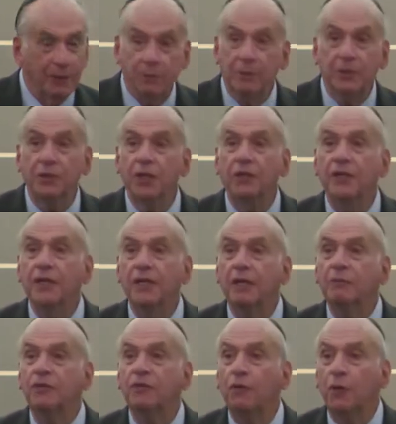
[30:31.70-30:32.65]
But nothing
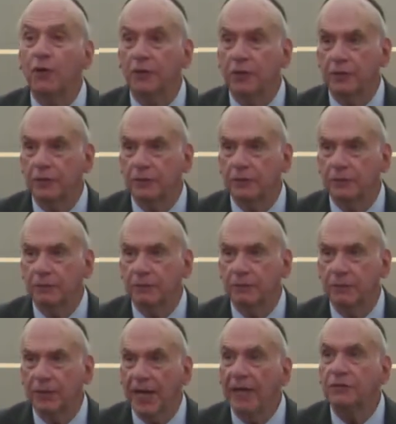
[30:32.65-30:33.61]
comes forth
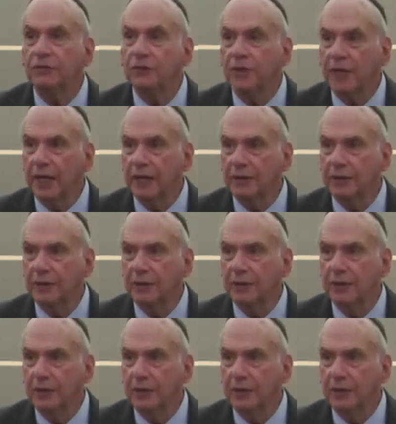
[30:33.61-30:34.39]
after that.